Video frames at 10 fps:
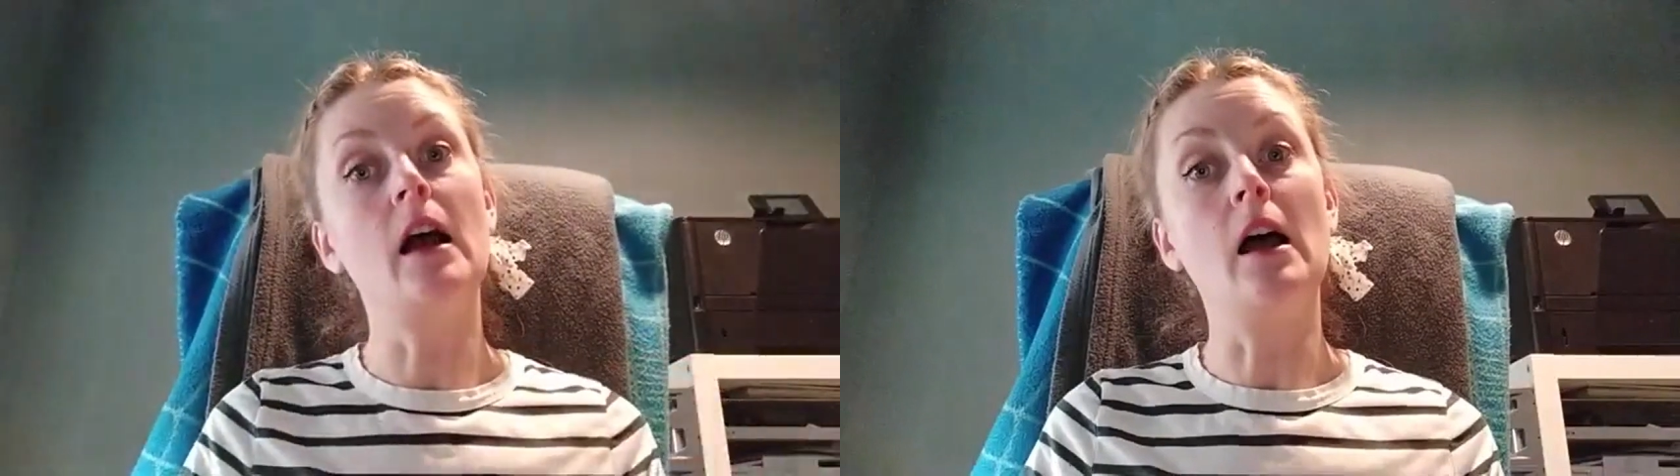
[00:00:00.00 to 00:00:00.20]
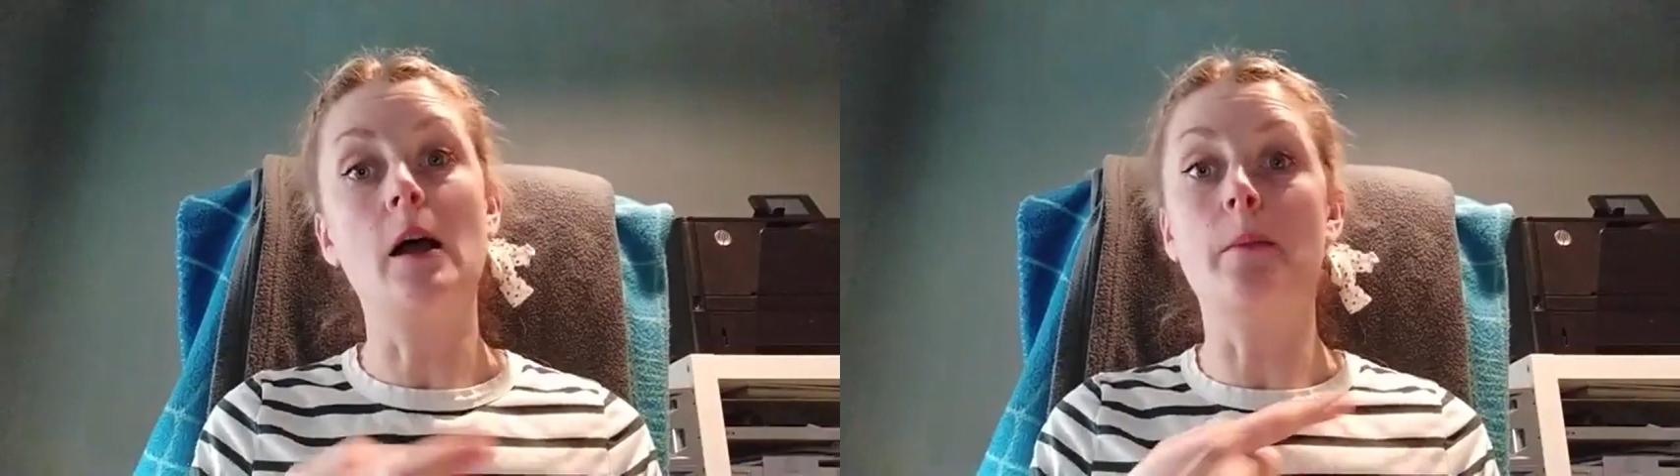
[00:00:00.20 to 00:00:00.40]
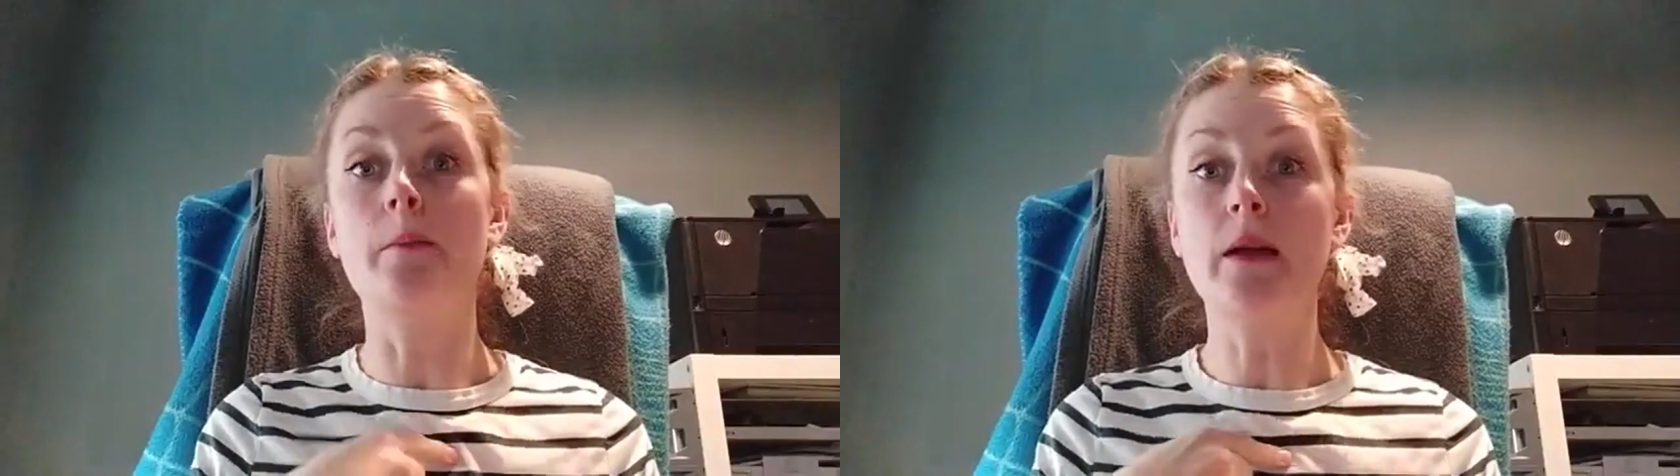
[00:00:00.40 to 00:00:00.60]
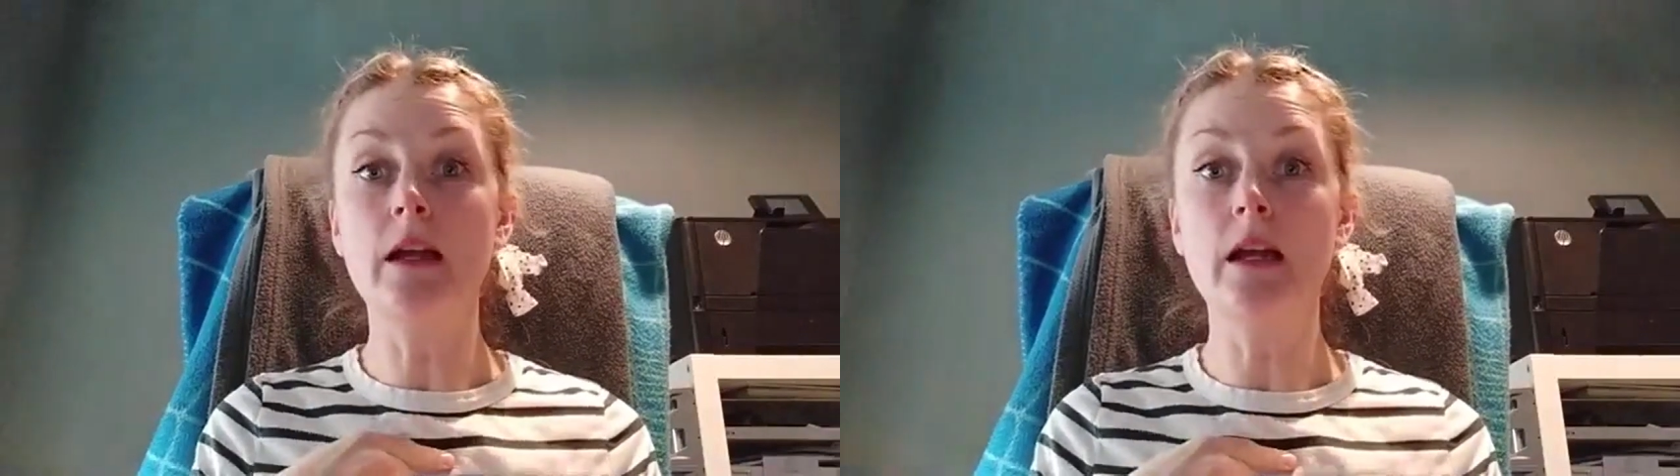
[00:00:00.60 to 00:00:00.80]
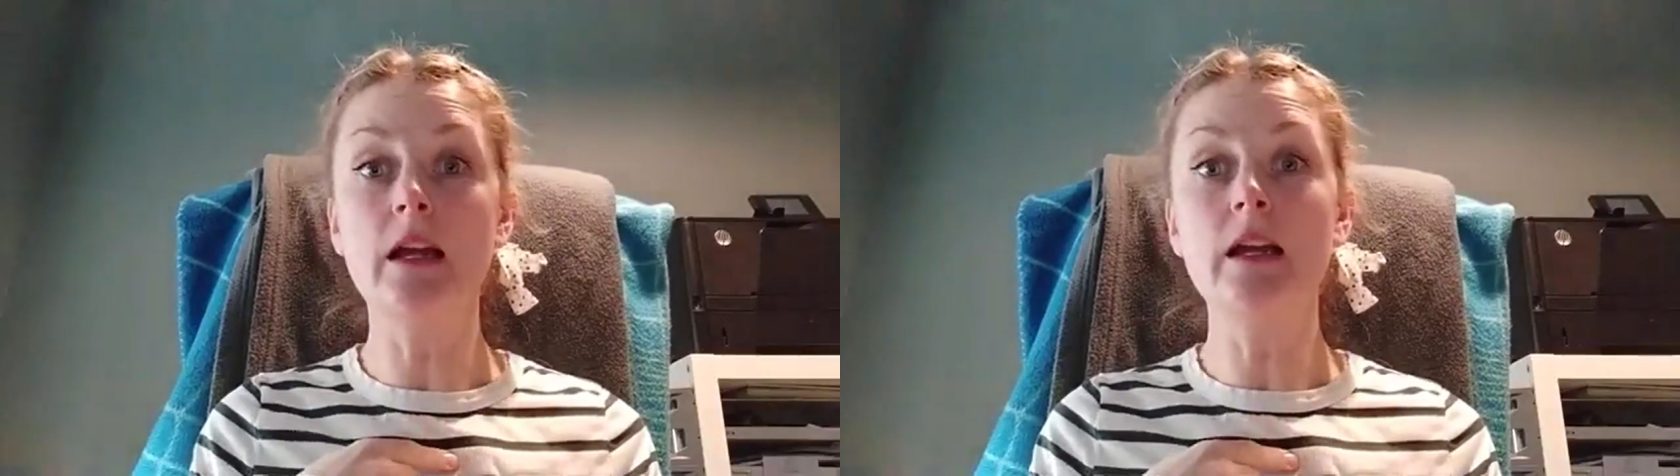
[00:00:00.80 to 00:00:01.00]
Uh,
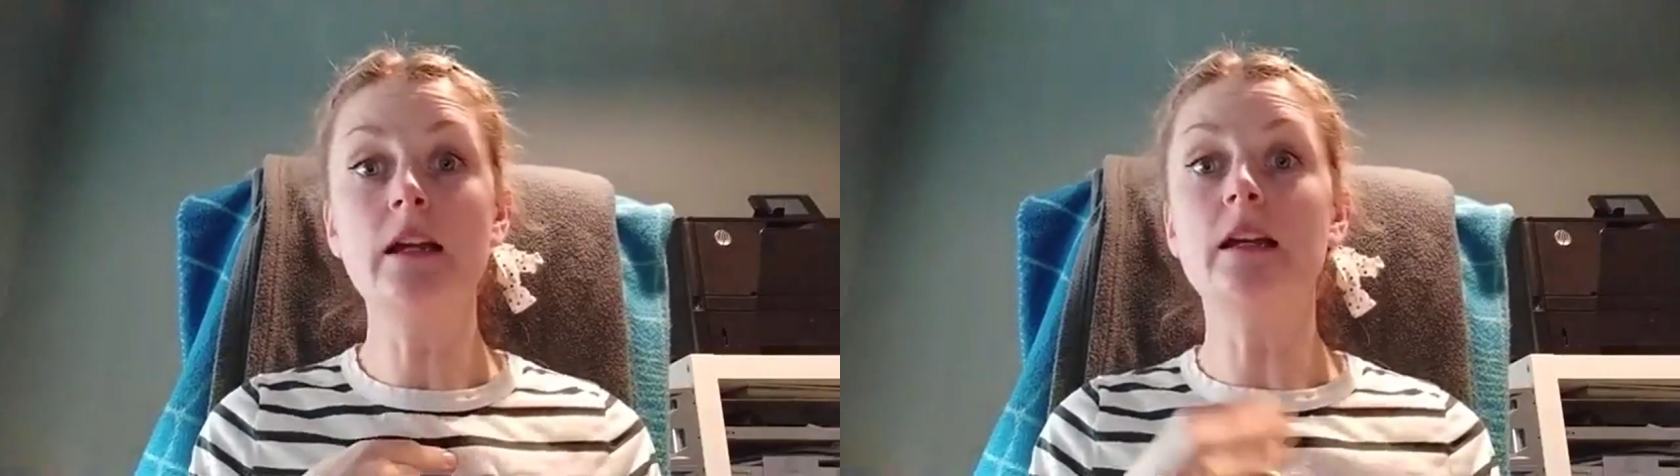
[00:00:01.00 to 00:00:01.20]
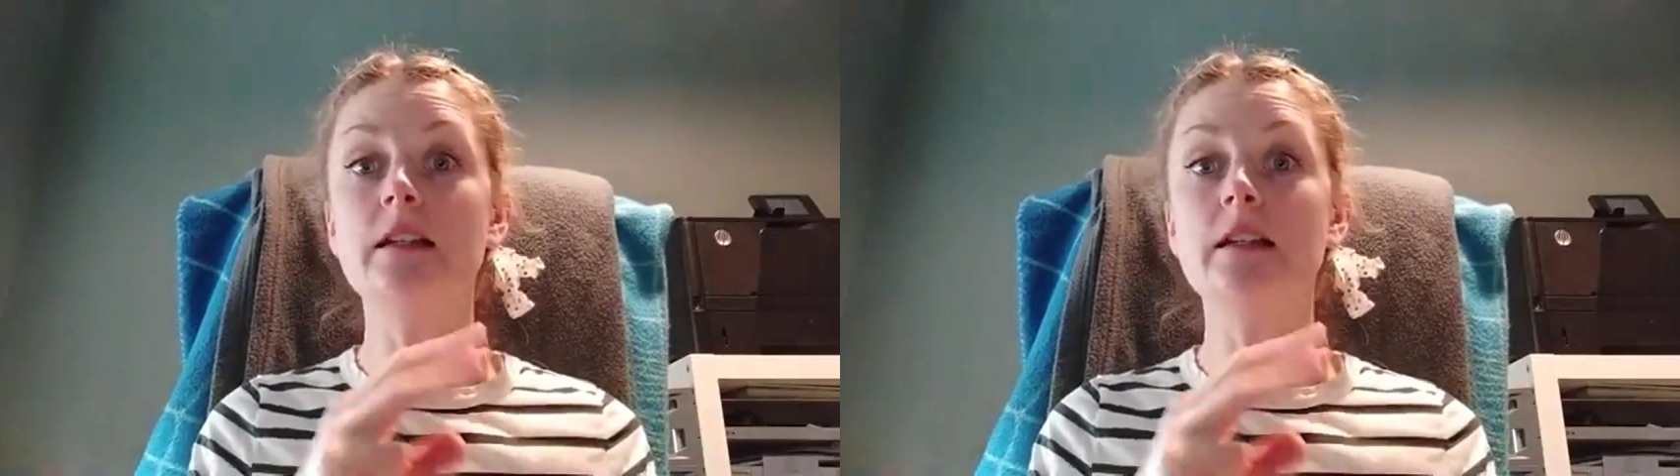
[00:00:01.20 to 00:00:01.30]
me